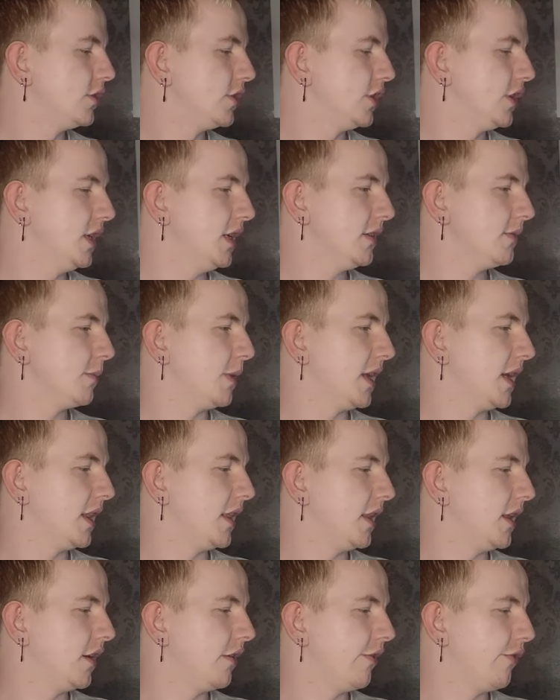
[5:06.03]
Dia's being
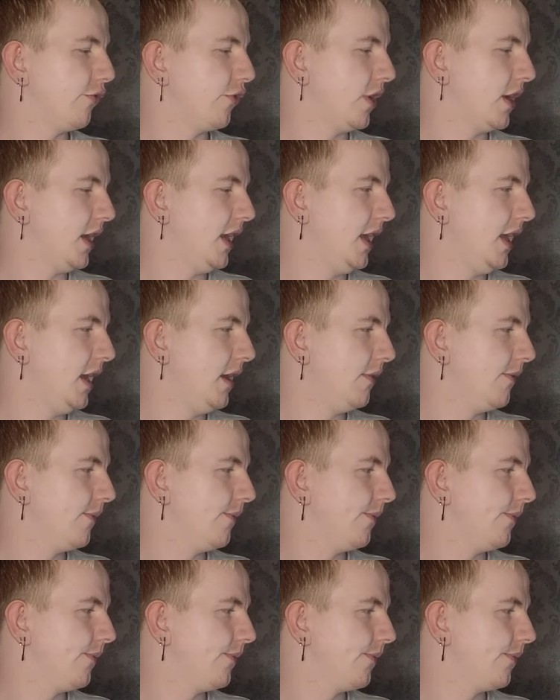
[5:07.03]
a little freaky.
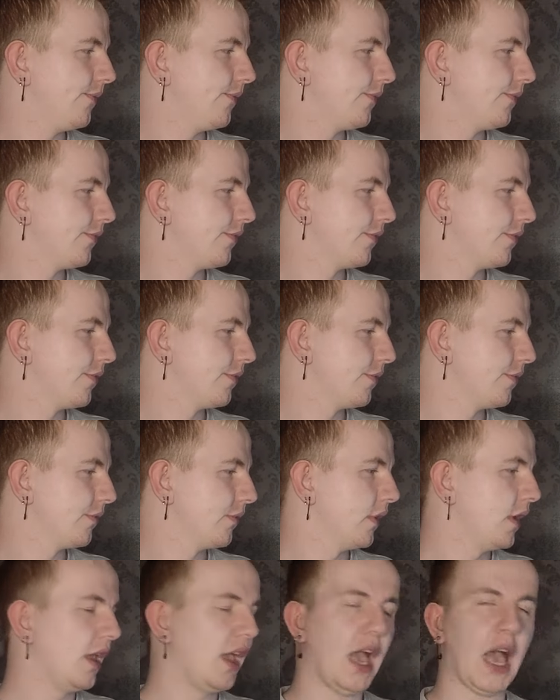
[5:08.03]

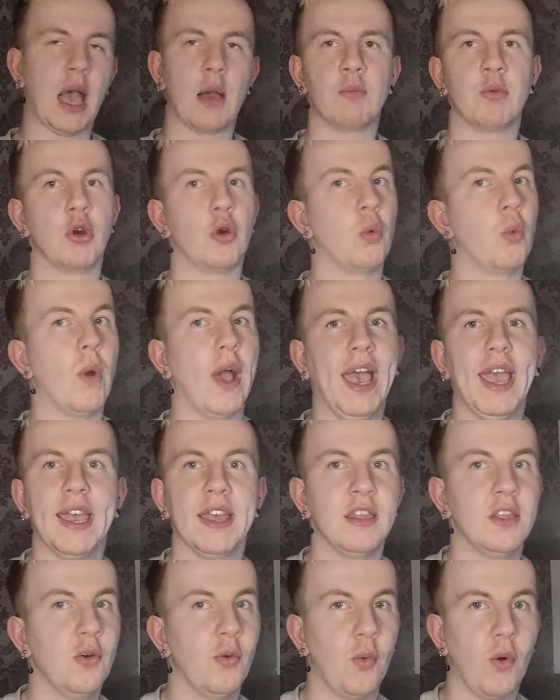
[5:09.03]
And we're wet
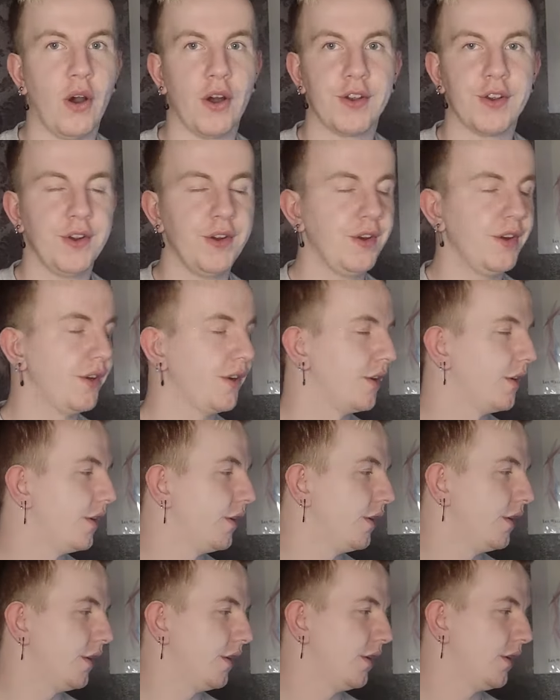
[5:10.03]
in the water.
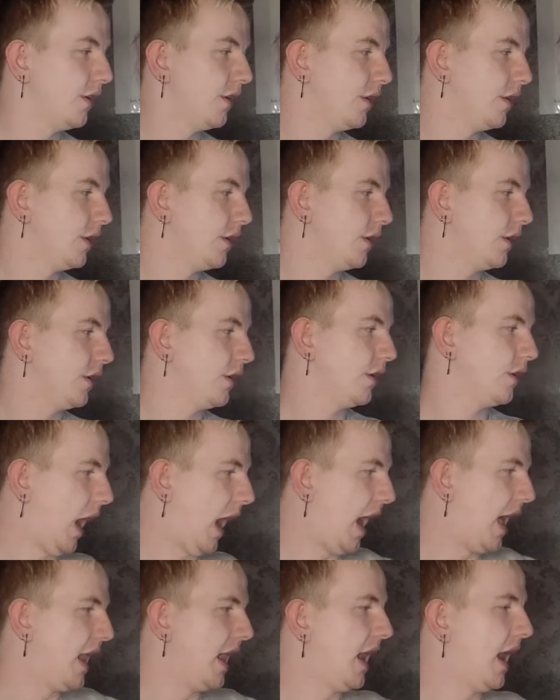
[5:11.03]

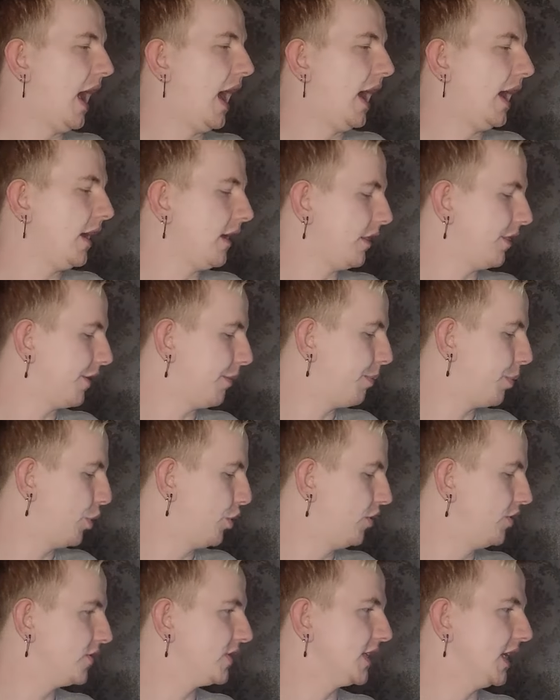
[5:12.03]
I like the
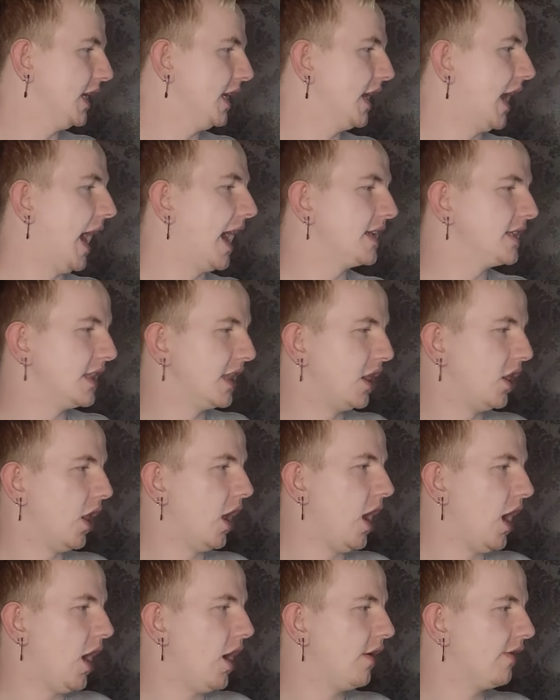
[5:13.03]
pulsing. I
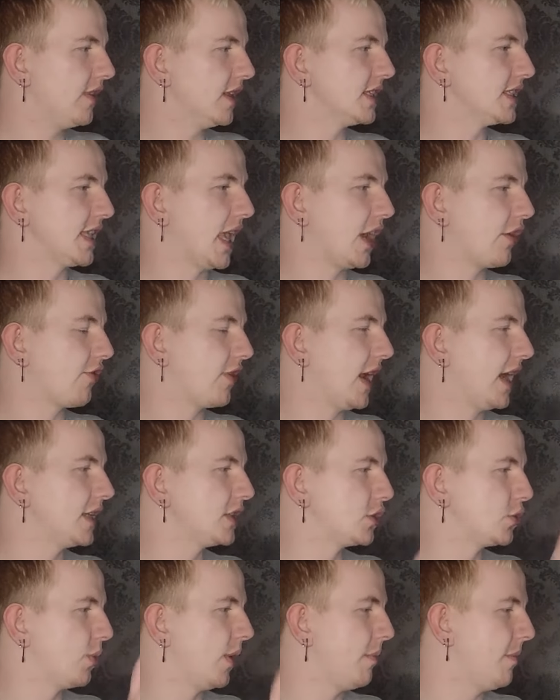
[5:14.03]
love the
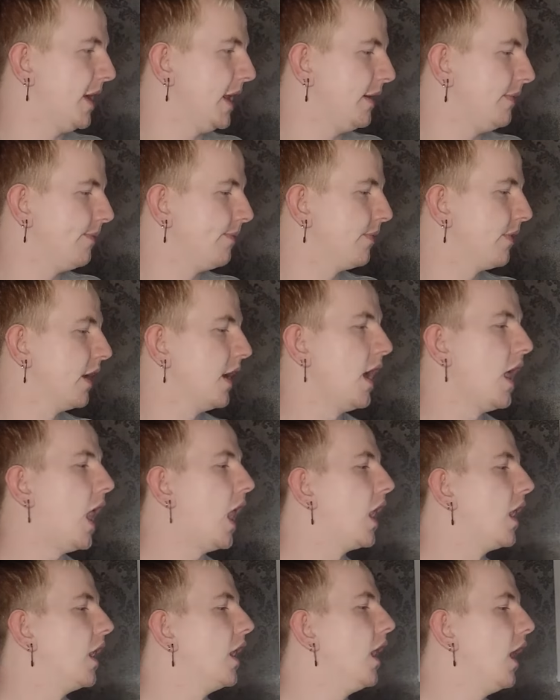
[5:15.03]
synchronized swimming.
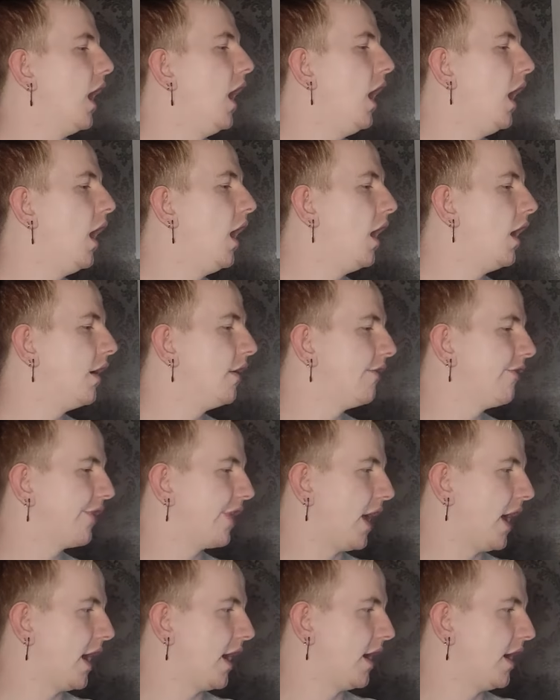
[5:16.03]
Love
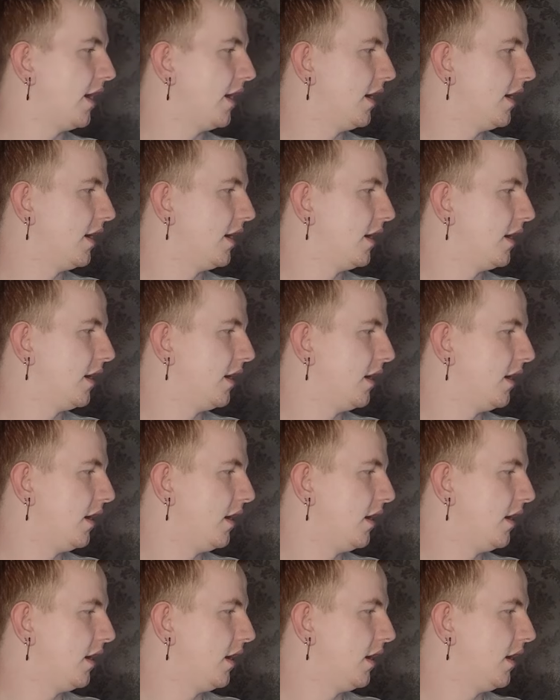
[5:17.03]
that.
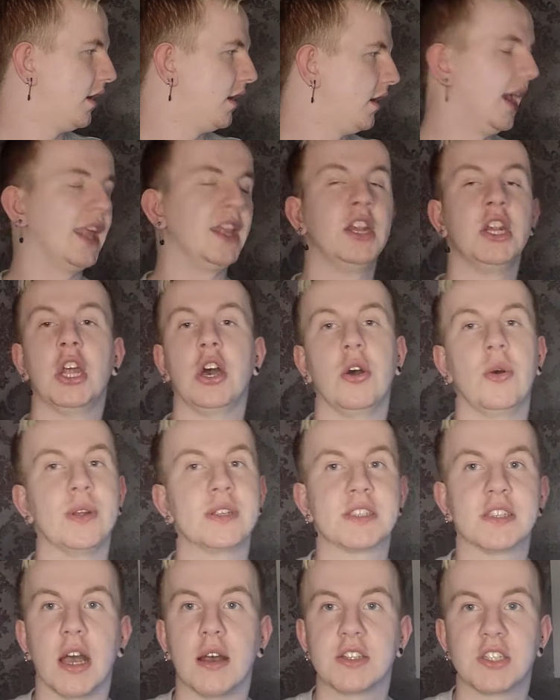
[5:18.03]
And no,
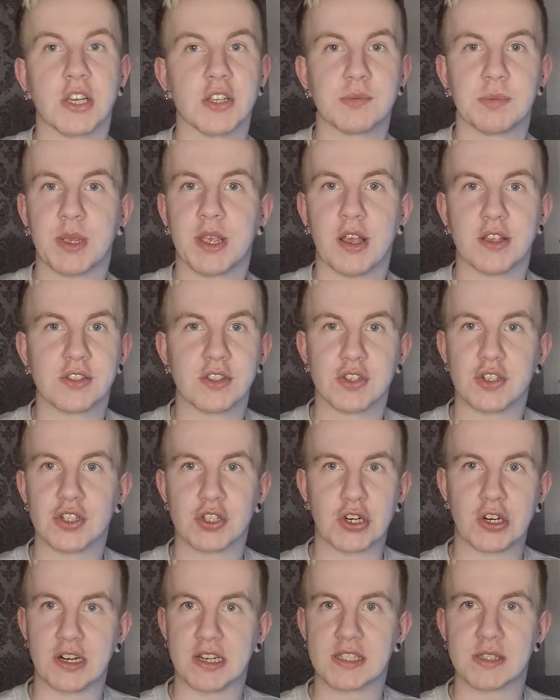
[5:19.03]
it's not just because of the
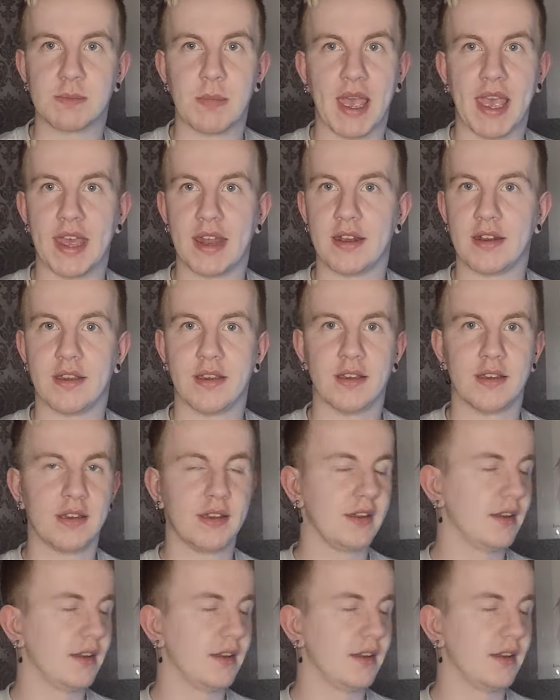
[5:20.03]
shirtless man.